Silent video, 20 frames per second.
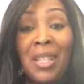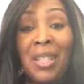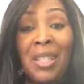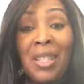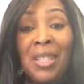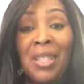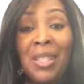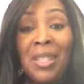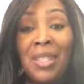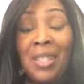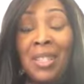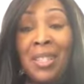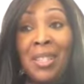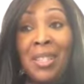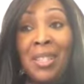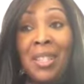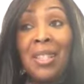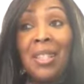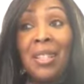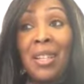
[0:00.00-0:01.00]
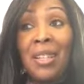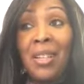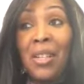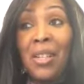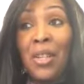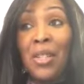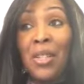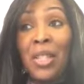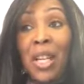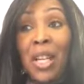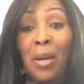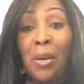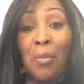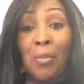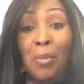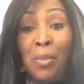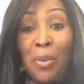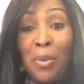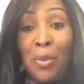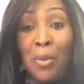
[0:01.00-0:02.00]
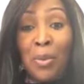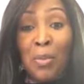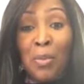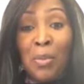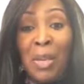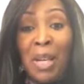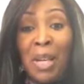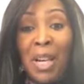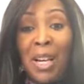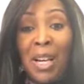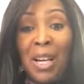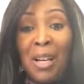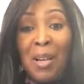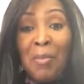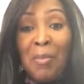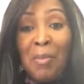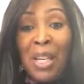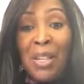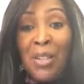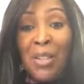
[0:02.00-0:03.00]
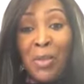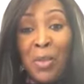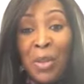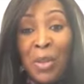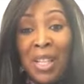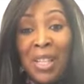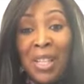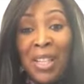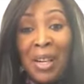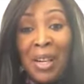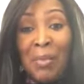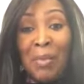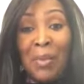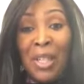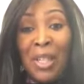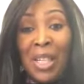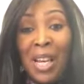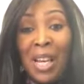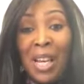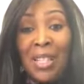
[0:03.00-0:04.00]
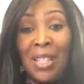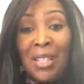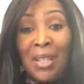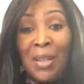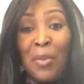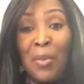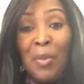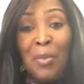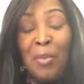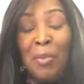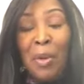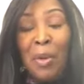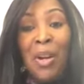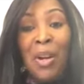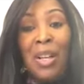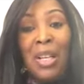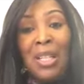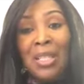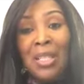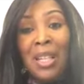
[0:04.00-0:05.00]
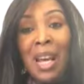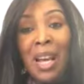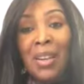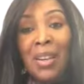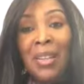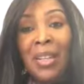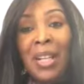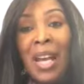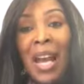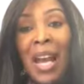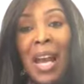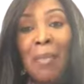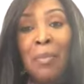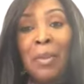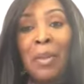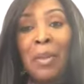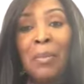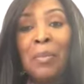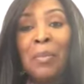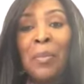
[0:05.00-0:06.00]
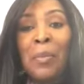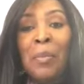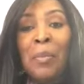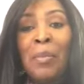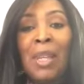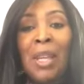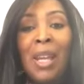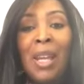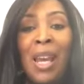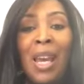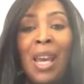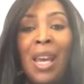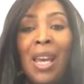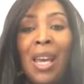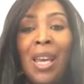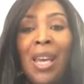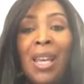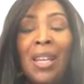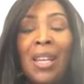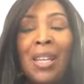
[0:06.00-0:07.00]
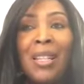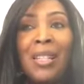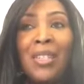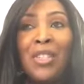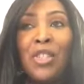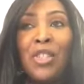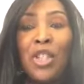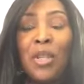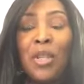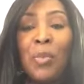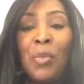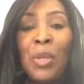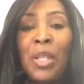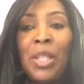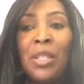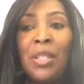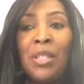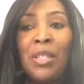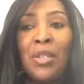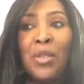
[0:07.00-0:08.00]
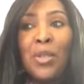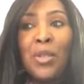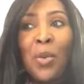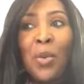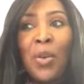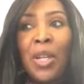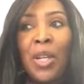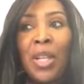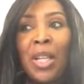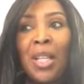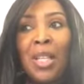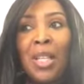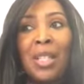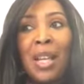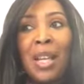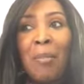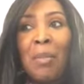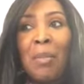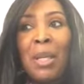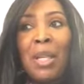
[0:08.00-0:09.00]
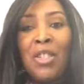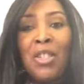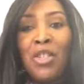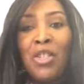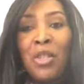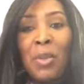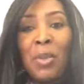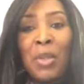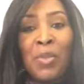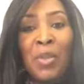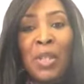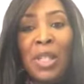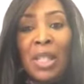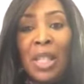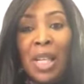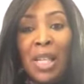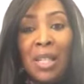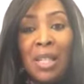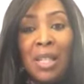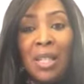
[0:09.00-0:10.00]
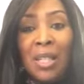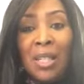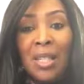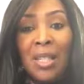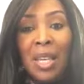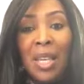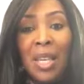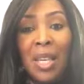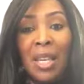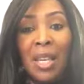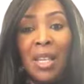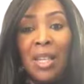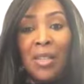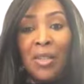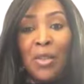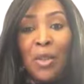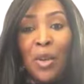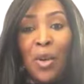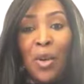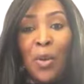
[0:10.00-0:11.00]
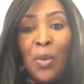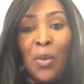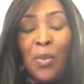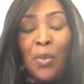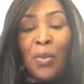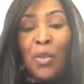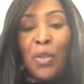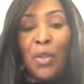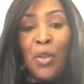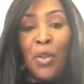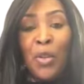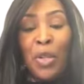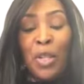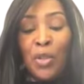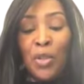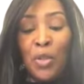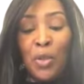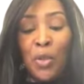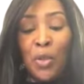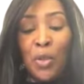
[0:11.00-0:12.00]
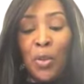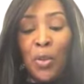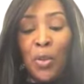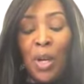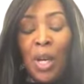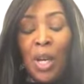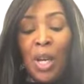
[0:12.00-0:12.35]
This stick looks like a broom. And you think that I'm going to catch it with a ball. It's not going to happen. And she was notorious. I mean, she was relentless, and you're going to do